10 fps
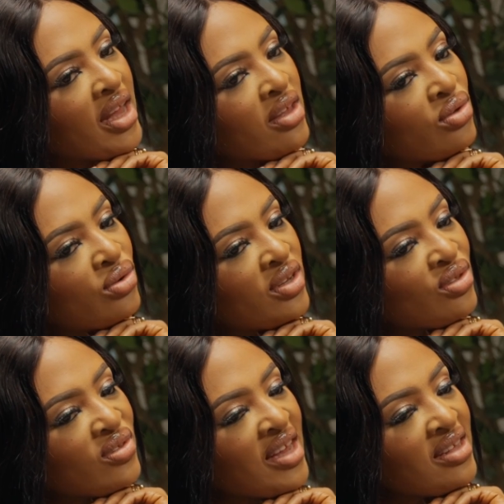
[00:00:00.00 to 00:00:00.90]
like, you know, the
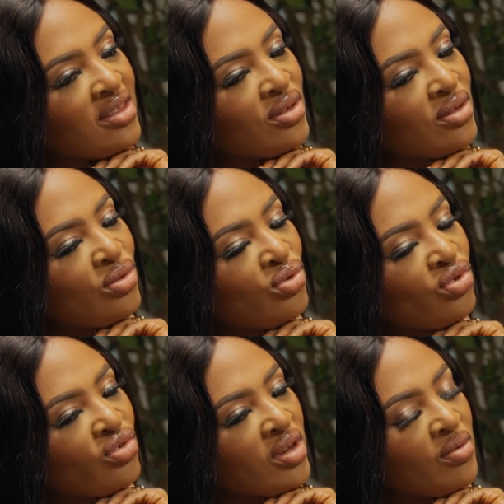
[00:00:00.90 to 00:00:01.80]
society
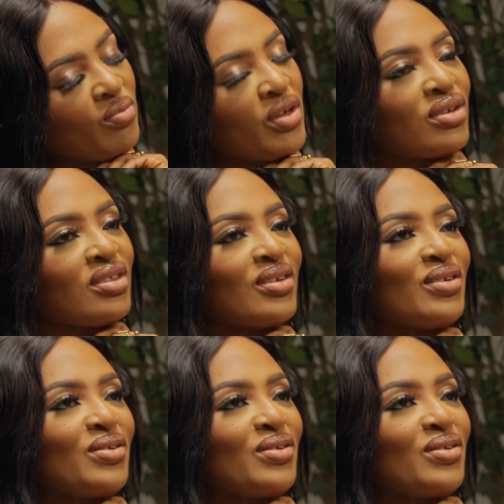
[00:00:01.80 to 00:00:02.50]
usually, because